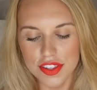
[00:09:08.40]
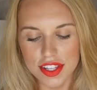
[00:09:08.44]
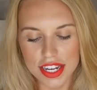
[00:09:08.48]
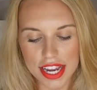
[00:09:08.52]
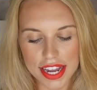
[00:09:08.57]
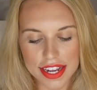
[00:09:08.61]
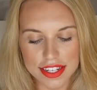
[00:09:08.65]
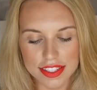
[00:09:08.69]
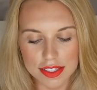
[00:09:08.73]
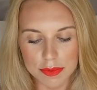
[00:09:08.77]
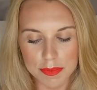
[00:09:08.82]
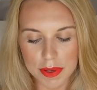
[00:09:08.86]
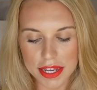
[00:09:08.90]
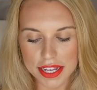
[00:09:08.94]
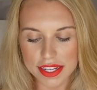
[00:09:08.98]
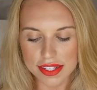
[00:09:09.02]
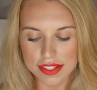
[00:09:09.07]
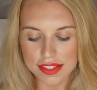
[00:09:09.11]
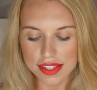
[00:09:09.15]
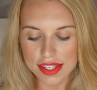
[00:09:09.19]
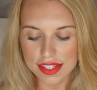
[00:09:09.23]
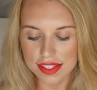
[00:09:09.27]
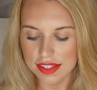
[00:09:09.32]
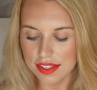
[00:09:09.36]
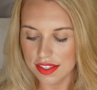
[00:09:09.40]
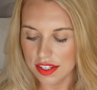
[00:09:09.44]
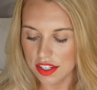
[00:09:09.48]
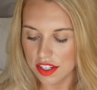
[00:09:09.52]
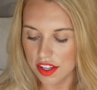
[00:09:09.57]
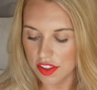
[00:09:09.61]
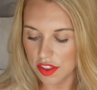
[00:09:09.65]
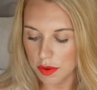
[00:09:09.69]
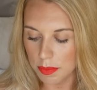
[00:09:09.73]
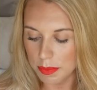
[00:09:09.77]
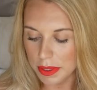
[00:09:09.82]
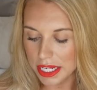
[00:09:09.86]
to the next piece, this is
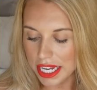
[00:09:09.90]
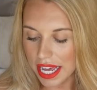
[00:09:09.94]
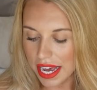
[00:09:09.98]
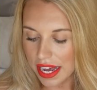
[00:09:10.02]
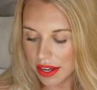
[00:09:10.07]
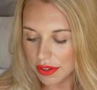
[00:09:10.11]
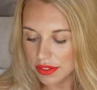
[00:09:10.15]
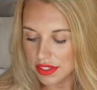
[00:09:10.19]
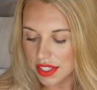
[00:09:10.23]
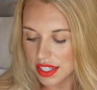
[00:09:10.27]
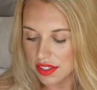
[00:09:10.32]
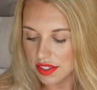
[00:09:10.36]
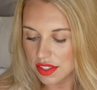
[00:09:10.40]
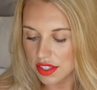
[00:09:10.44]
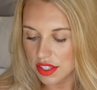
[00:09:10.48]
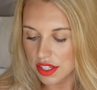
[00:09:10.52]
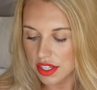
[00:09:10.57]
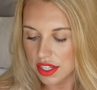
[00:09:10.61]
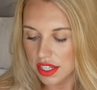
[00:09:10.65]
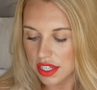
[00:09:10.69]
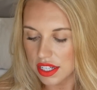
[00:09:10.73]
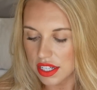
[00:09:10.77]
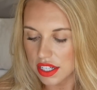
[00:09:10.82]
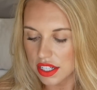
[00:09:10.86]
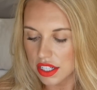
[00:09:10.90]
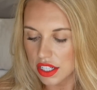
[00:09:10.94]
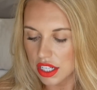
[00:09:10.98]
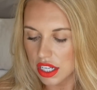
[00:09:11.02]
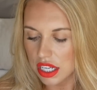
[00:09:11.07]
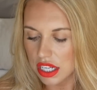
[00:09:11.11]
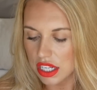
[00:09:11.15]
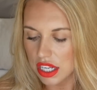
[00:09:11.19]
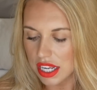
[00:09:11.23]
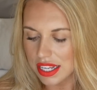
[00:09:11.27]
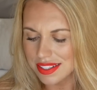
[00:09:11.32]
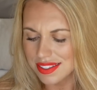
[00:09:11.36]
another blouse. It's the
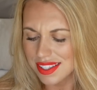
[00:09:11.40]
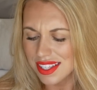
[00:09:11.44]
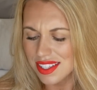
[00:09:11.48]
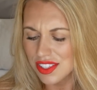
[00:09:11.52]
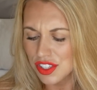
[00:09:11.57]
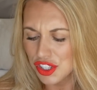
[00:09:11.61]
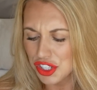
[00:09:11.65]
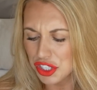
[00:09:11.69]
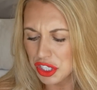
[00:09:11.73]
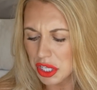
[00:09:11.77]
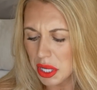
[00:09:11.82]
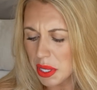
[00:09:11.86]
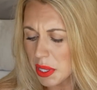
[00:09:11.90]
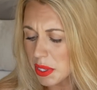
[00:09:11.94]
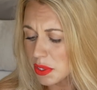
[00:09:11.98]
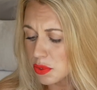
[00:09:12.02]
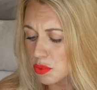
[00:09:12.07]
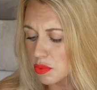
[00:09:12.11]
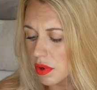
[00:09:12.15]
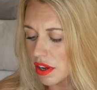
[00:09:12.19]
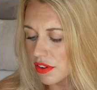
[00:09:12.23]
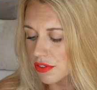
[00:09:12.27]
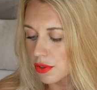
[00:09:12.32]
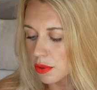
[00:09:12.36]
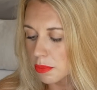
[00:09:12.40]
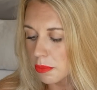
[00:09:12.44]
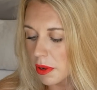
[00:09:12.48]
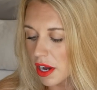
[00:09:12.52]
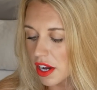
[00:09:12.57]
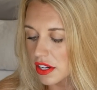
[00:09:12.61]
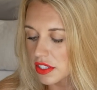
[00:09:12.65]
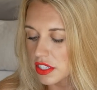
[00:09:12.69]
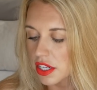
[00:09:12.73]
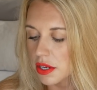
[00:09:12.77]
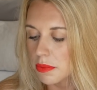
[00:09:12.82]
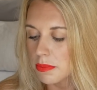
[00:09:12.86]
it says shirred ruffle
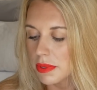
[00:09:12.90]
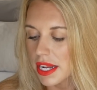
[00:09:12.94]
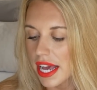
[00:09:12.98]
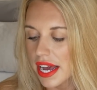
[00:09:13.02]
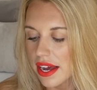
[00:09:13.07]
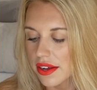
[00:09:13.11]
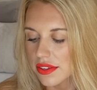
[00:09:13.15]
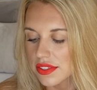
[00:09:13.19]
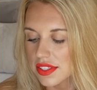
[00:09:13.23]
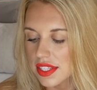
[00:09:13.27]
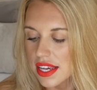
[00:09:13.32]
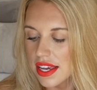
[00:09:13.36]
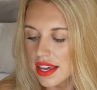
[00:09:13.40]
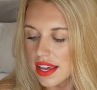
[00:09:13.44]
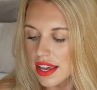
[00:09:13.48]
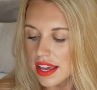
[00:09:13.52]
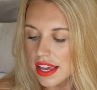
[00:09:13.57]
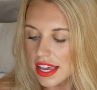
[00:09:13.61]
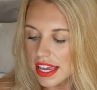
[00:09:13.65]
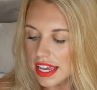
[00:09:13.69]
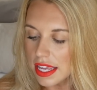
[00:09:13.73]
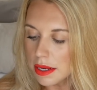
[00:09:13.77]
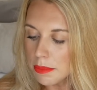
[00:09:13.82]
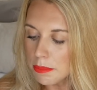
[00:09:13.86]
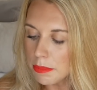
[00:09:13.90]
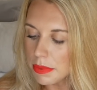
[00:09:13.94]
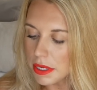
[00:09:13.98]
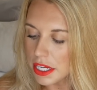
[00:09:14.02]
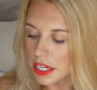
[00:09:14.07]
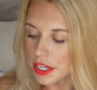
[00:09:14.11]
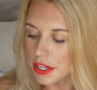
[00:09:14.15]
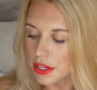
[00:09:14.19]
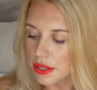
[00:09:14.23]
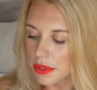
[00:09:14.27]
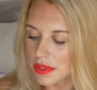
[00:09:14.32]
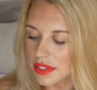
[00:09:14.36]
bardot blouse in
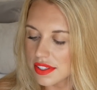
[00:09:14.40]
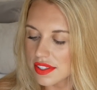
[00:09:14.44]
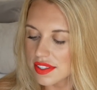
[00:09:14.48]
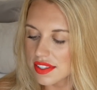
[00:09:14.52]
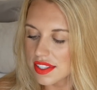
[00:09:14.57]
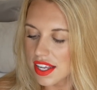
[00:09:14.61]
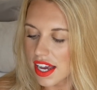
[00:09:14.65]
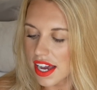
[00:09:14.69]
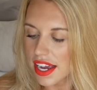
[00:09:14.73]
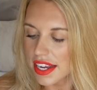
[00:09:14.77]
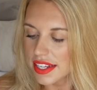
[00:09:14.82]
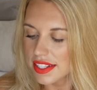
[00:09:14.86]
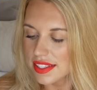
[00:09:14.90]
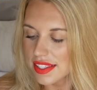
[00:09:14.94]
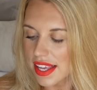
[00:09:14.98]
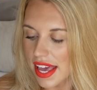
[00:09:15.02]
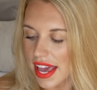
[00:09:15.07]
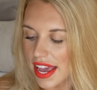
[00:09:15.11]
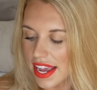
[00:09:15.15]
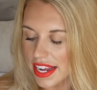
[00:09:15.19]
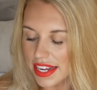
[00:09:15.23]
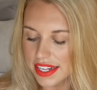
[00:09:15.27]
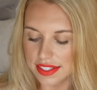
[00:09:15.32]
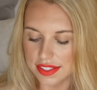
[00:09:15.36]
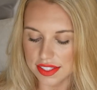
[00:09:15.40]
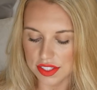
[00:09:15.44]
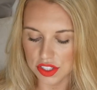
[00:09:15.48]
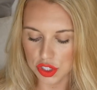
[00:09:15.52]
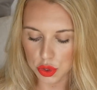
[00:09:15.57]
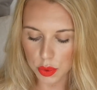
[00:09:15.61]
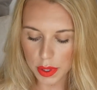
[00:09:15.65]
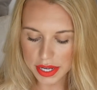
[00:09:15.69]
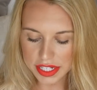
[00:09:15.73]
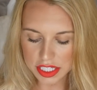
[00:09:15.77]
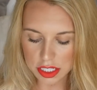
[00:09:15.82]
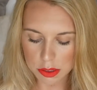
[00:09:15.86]
blue, size 8,
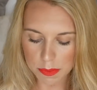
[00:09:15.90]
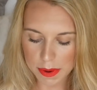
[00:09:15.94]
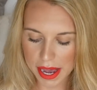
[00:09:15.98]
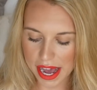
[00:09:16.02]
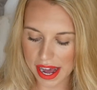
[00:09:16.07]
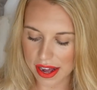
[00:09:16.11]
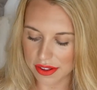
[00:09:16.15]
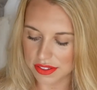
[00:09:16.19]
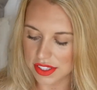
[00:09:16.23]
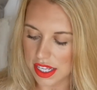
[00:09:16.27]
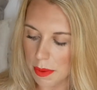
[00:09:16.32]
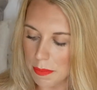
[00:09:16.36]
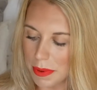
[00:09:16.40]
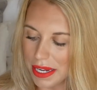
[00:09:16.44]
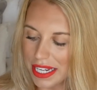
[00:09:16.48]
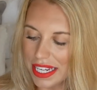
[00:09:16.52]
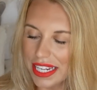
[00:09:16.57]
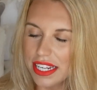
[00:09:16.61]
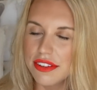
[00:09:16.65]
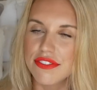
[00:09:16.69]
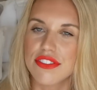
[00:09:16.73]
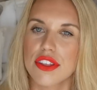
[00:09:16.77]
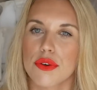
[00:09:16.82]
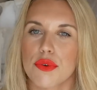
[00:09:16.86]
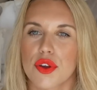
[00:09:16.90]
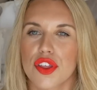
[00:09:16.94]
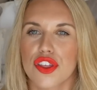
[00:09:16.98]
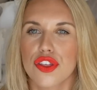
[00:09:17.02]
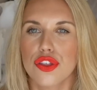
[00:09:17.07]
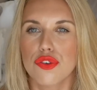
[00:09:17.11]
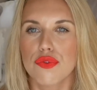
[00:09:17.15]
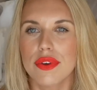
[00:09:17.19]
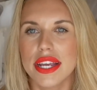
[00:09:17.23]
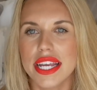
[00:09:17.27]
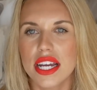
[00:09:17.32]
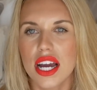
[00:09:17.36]
20 pounds. I believe there are
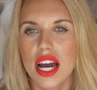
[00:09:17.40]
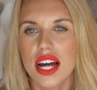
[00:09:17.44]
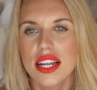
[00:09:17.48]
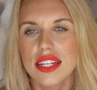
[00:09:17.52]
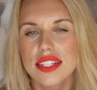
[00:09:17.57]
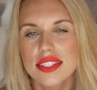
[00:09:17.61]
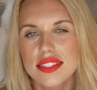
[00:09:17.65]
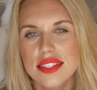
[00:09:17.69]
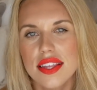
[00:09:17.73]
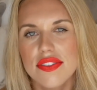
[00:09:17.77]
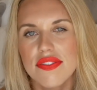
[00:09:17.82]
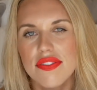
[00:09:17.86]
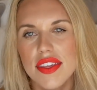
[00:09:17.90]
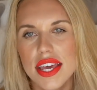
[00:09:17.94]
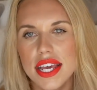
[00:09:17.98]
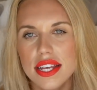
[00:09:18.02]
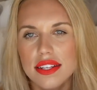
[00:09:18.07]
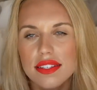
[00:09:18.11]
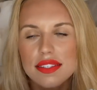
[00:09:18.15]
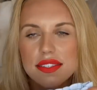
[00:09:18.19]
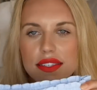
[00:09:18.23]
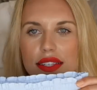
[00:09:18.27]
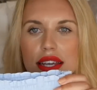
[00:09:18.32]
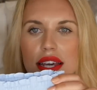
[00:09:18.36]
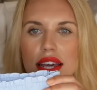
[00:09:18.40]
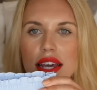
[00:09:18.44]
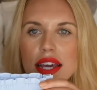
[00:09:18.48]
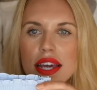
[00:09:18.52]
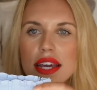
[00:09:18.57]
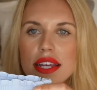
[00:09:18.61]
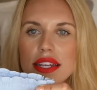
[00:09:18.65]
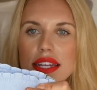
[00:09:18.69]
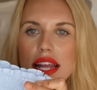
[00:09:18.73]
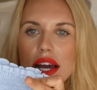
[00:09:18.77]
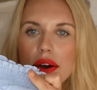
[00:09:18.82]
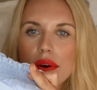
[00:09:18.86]
three colours in this.
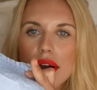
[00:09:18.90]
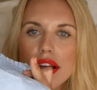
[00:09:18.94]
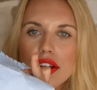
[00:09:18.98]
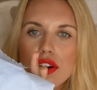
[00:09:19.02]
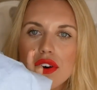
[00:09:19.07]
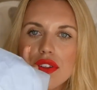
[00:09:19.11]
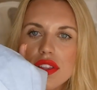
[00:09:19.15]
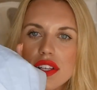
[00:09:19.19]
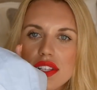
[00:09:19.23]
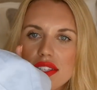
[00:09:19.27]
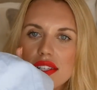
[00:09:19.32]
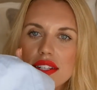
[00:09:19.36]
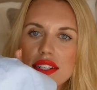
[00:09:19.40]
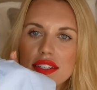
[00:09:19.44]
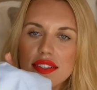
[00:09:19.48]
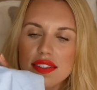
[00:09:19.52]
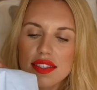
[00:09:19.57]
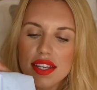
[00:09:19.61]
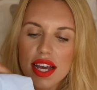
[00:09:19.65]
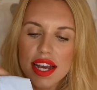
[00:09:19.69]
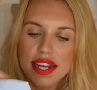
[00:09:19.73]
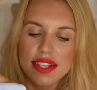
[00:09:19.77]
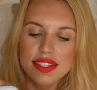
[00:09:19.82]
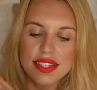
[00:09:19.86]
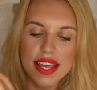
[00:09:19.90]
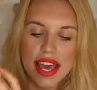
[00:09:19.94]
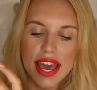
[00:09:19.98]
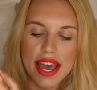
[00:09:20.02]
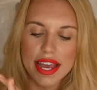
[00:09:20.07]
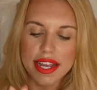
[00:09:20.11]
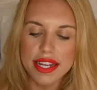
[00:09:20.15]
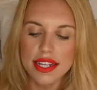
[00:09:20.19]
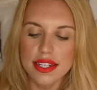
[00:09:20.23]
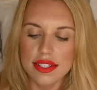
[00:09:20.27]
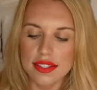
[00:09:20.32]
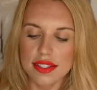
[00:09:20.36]
Now I got this in a size
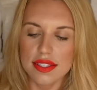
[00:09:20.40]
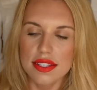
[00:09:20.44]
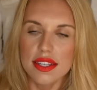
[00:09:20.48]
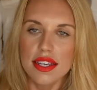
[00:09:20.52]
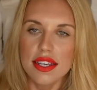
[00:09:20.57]
8